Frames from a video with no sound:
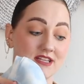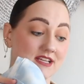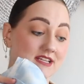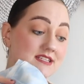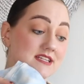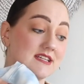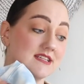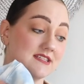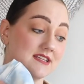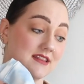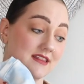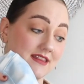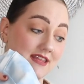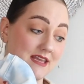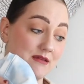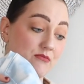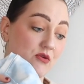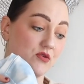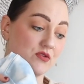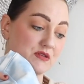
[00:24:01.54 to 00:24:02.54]
this is
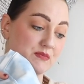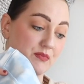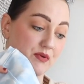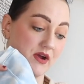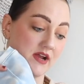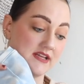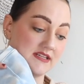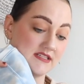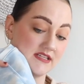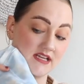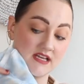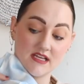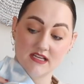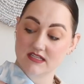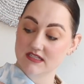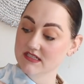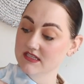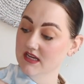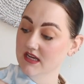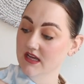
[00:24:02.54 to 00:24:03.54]
the most
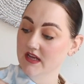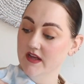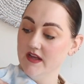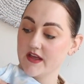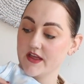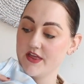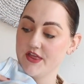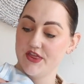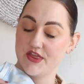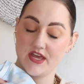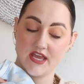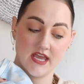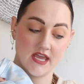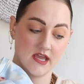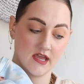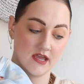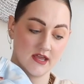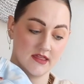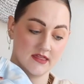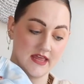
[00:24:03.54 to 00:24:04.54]
priciest
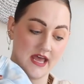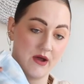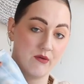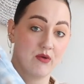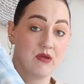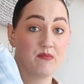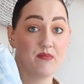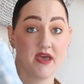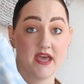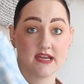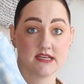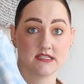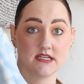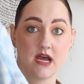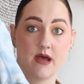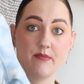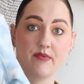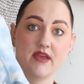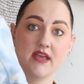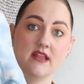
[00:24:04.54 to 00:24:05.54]
thing that we picked
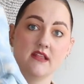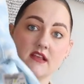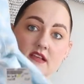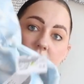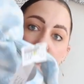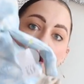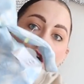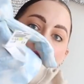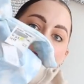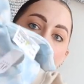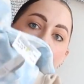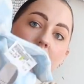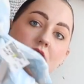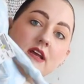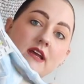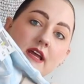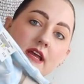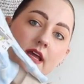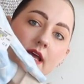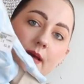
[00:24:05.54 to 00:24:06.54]
up in this
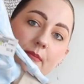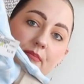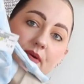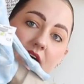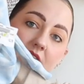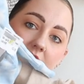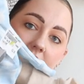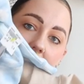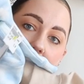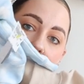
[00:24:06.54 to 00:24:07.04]
haul, but